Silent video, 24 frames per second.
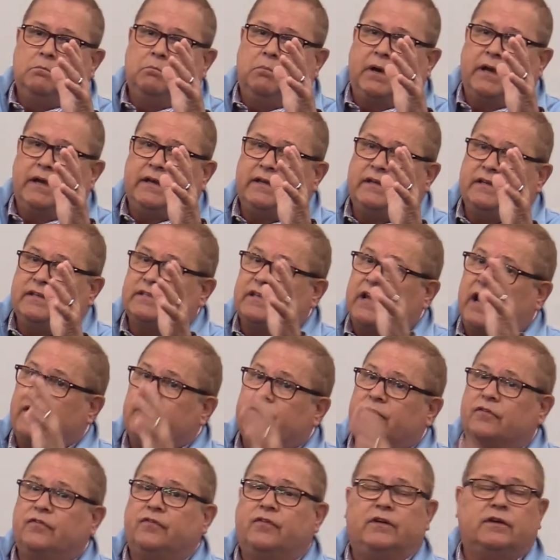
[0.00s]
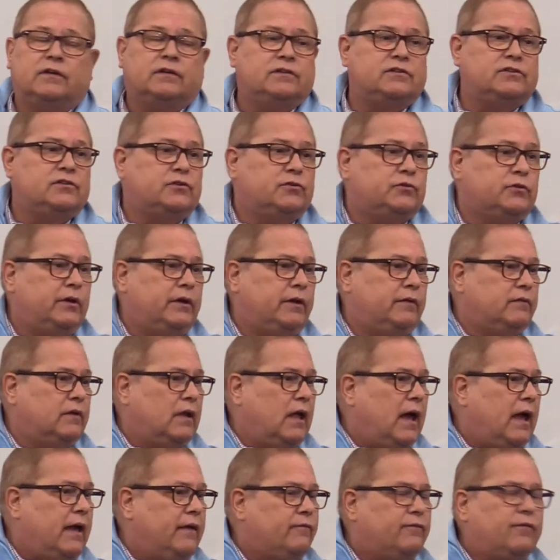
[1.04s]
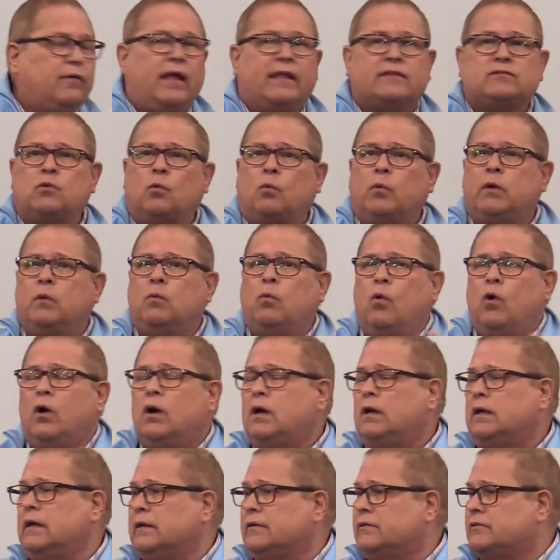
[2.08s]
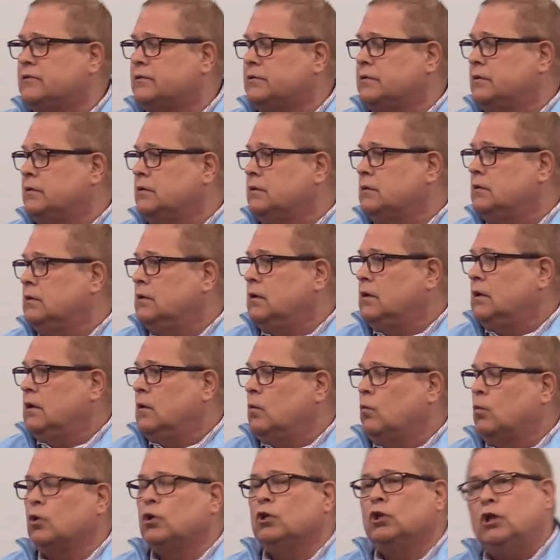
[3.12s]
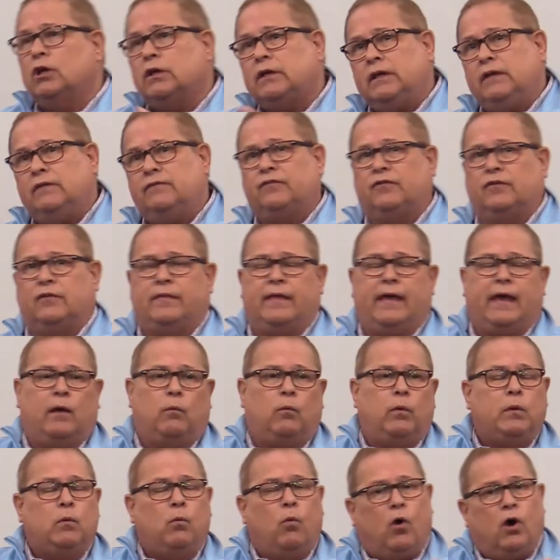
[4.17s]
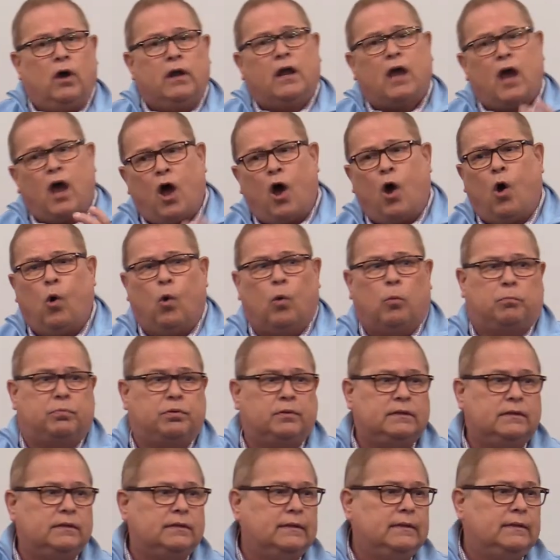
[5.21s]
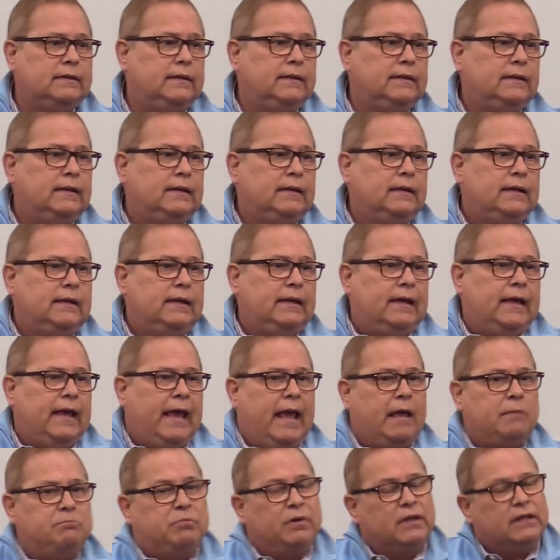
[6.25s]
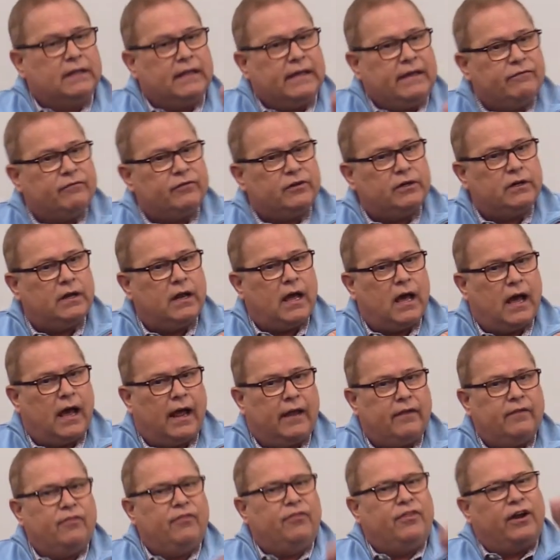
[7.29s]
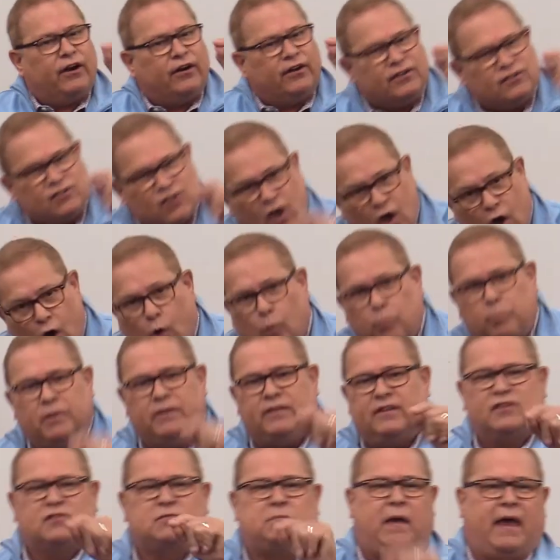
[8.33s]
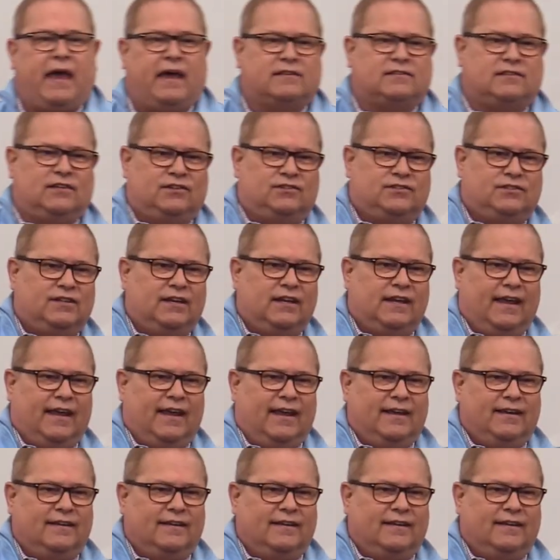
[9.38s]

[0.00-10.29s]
But a desire fulfilled is a tree of life. That's what we want. We're looking for that. We want hope. And believe it or not, there is hope in this passage today.